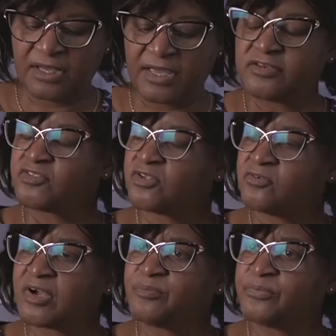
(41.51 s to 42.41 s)
And so
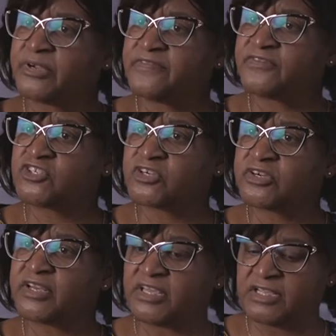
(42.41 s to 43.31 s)
our brief
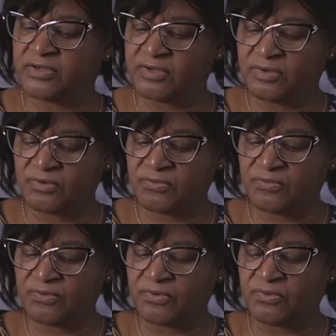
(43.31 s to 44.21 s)
journey
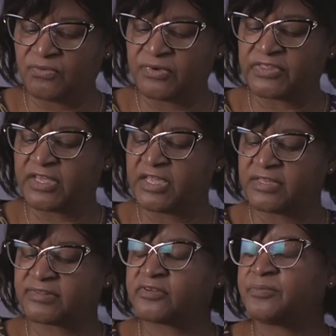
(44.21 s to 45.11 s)
with
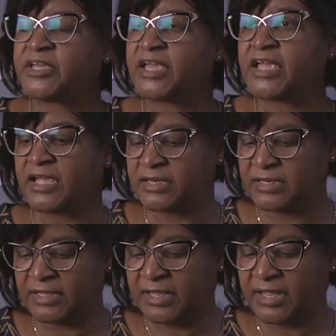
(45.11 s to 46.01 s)
cancer began
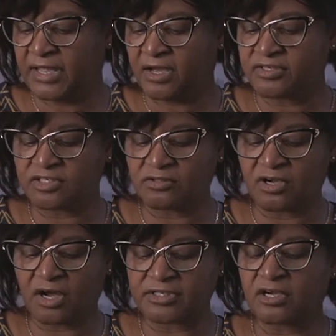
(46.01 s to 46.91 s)
until
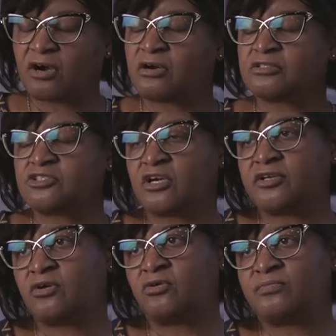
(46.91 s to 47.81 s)
God called John
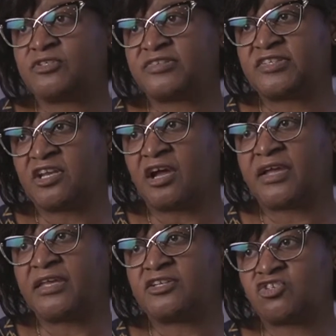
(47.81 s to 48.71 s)
home just
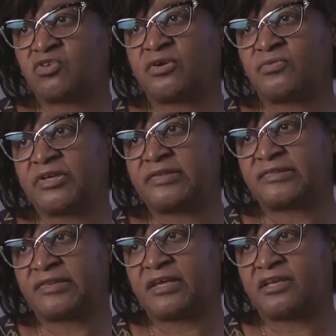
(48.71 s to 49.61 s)
9 short
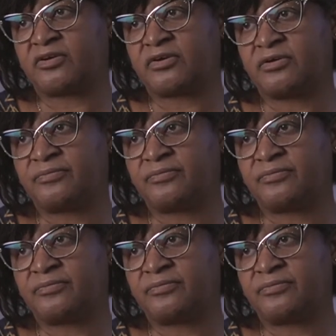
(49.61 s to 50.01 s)
weeks later.